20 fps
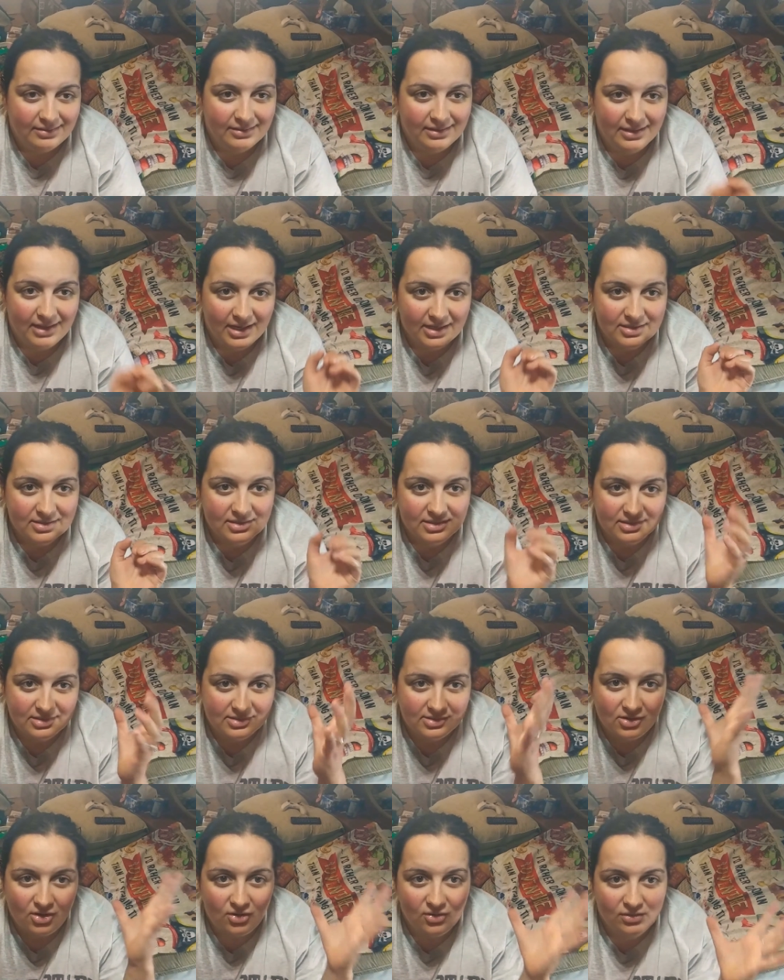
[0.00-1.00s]
that has the
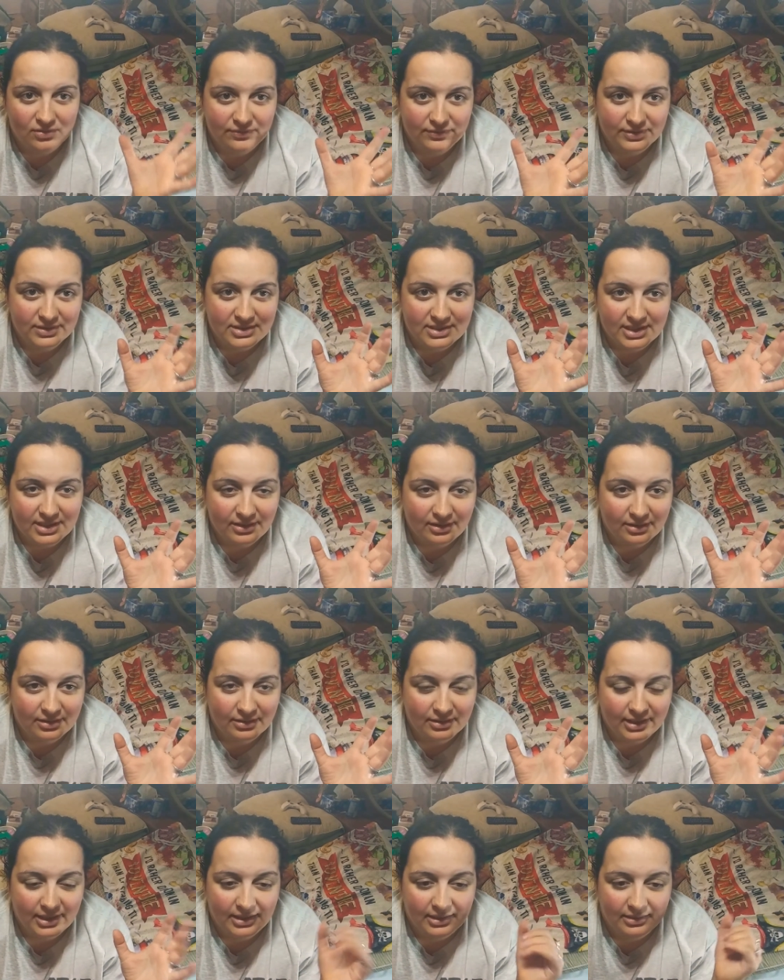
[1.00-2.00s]
skull of a
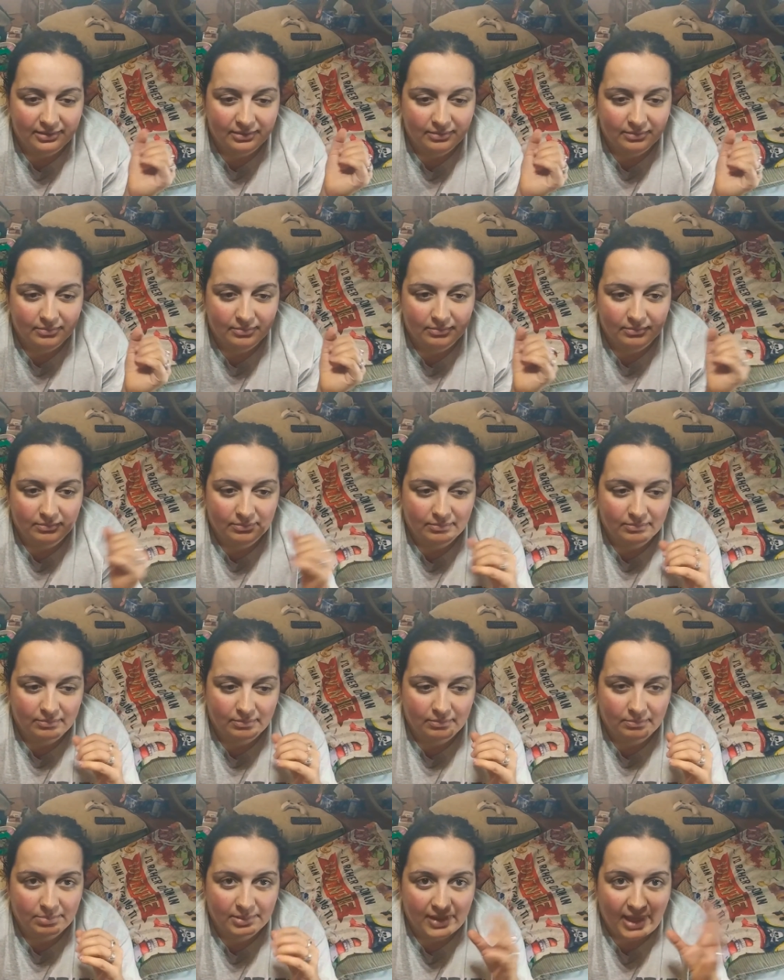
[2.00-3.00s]
deer and
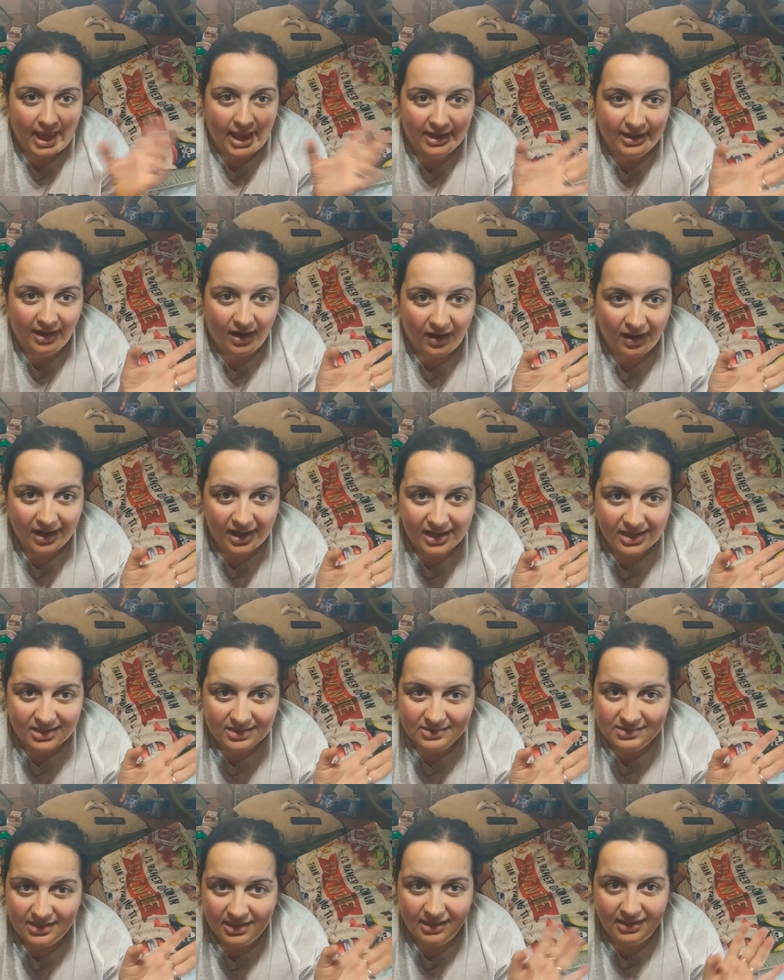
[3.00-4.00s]
black
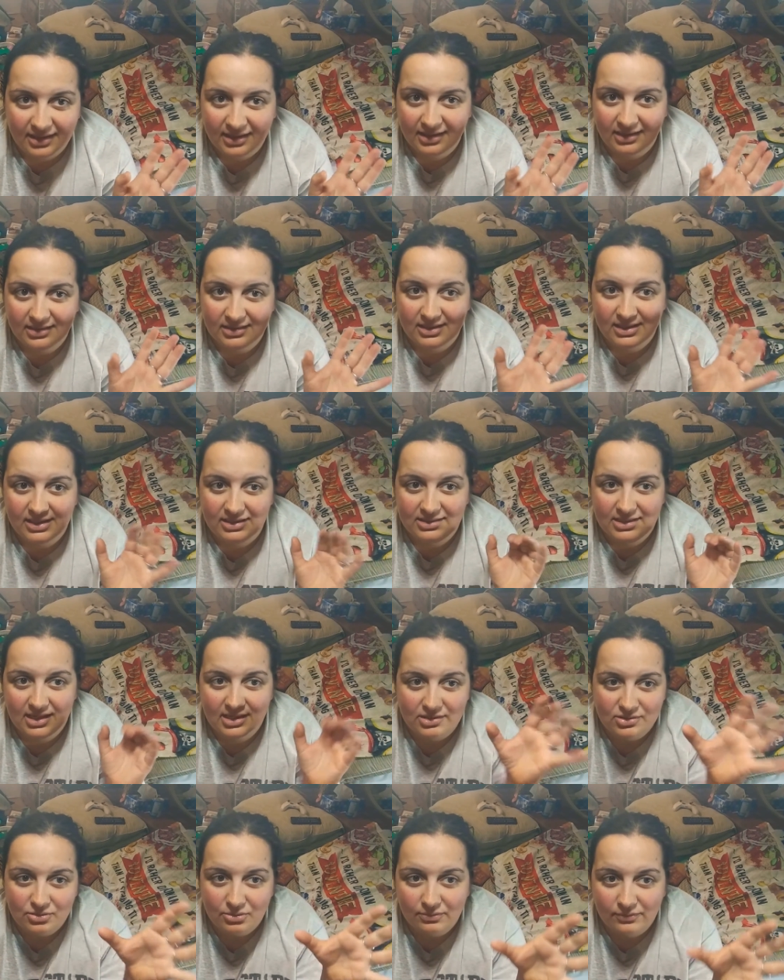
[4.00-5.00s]
eyes and he
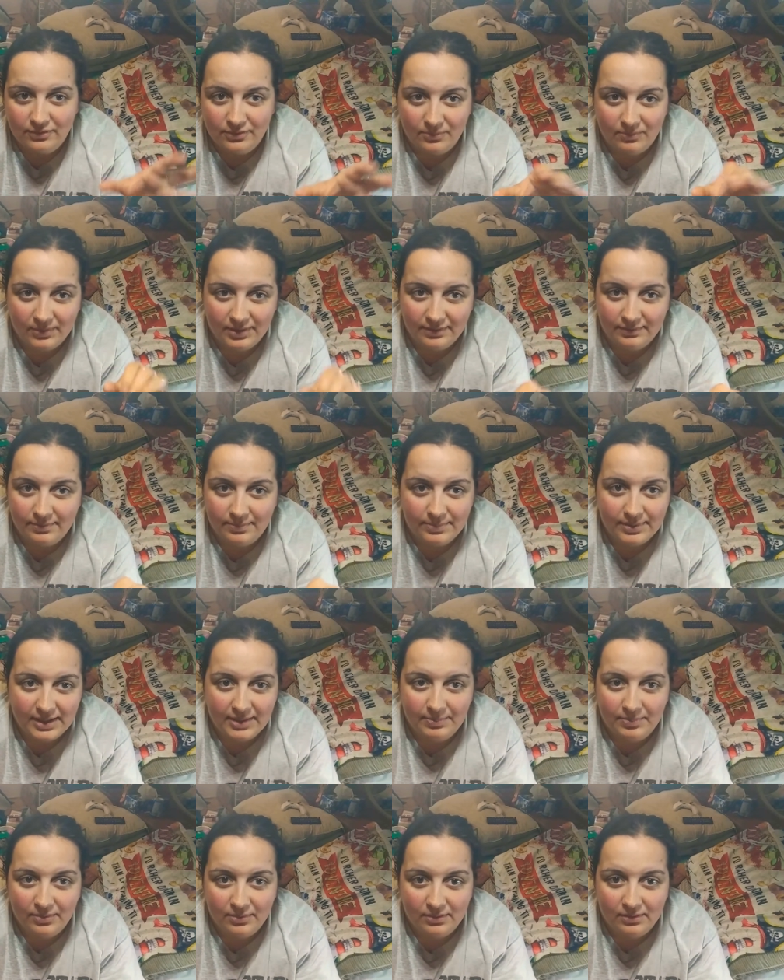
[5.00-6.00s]
takes over one of the
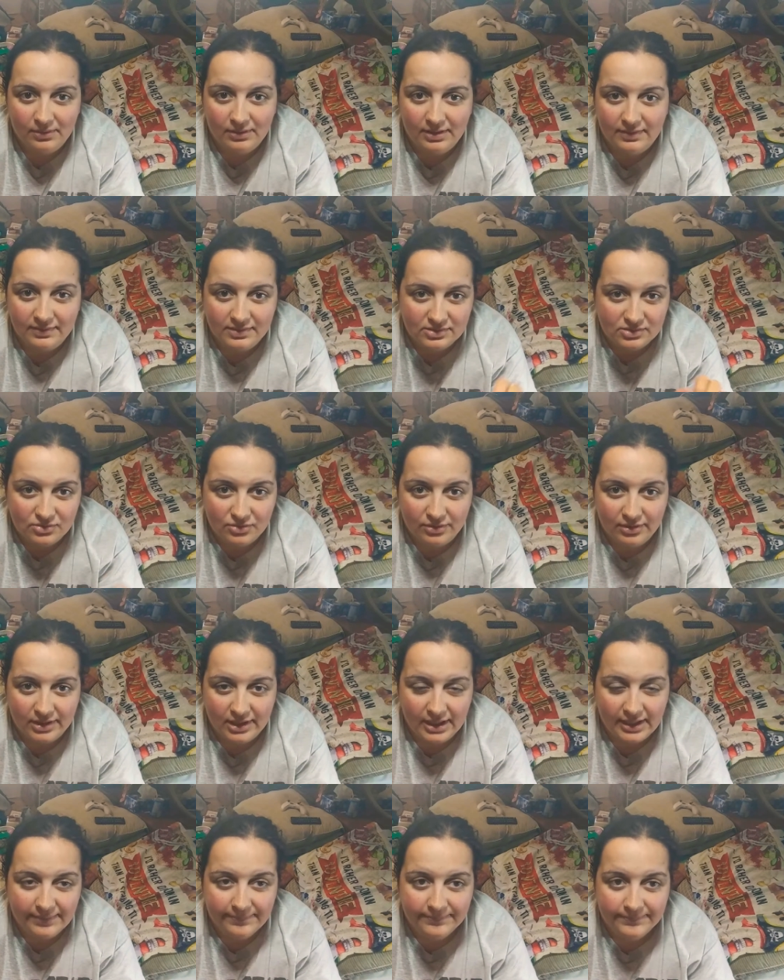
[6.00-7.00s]
people in the
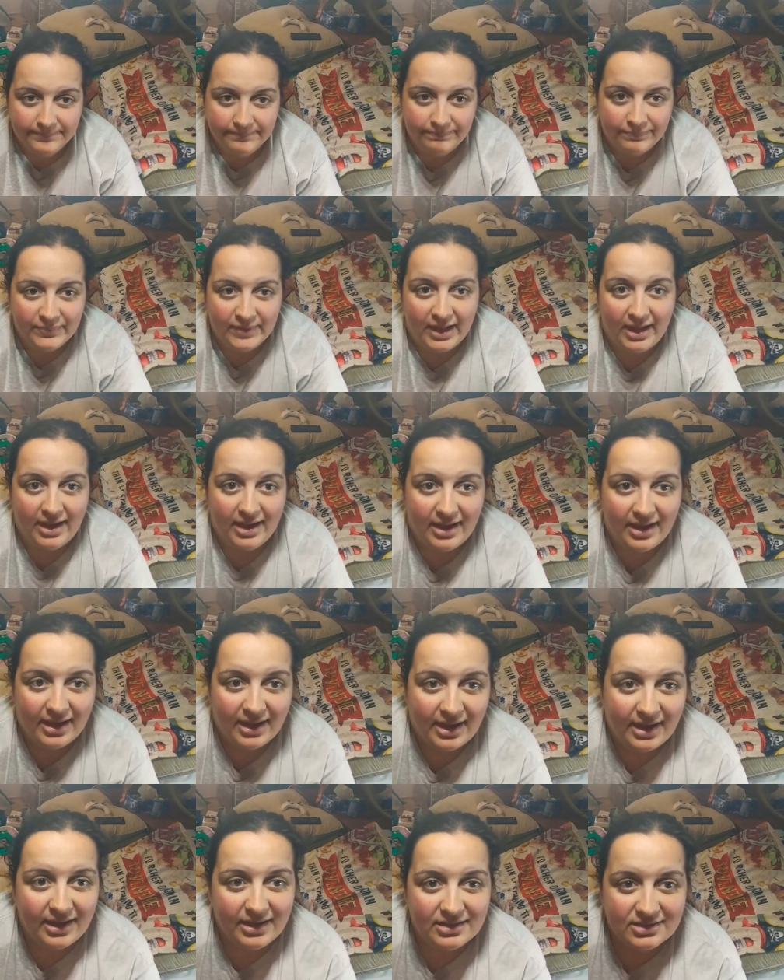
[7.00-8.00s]
story.
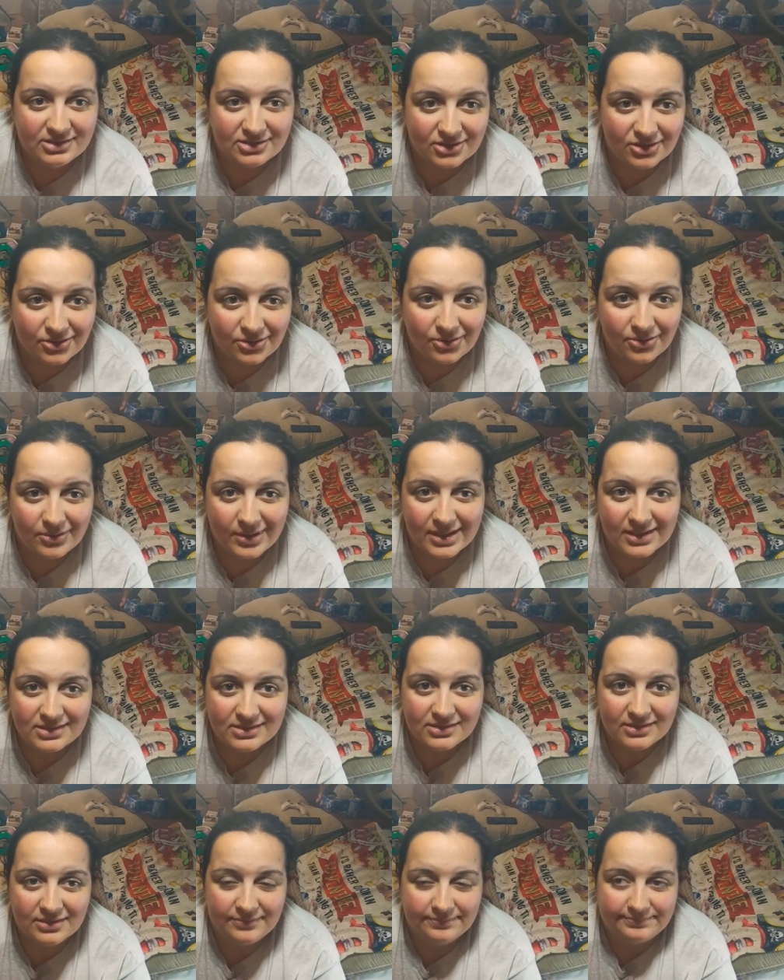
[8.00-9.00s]
So
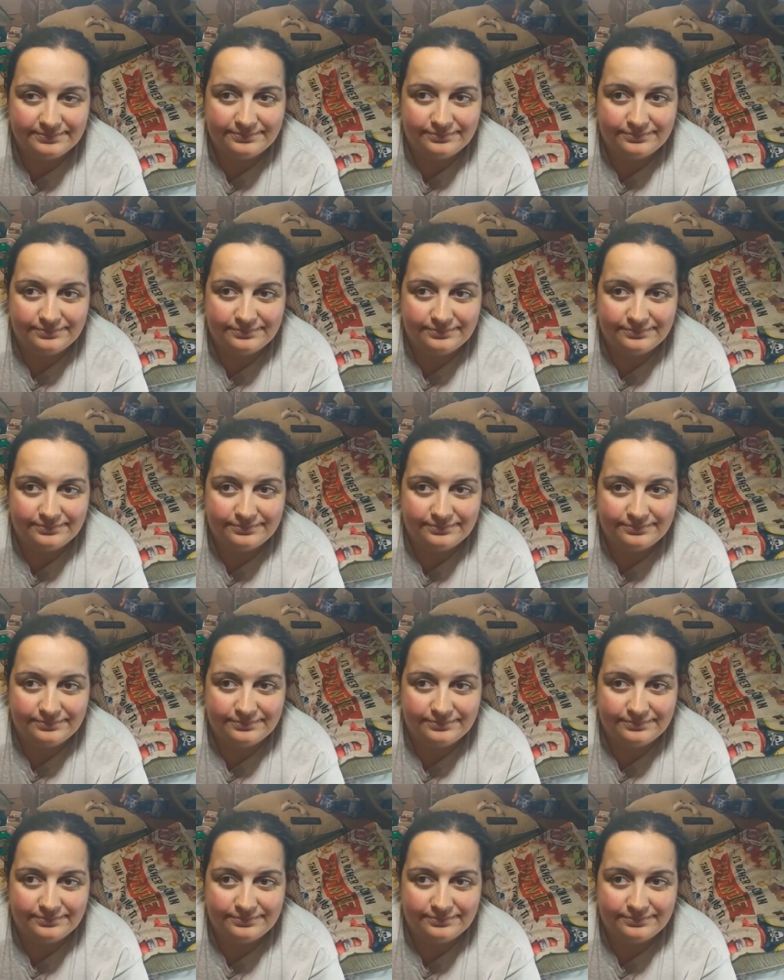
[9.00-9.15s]
it's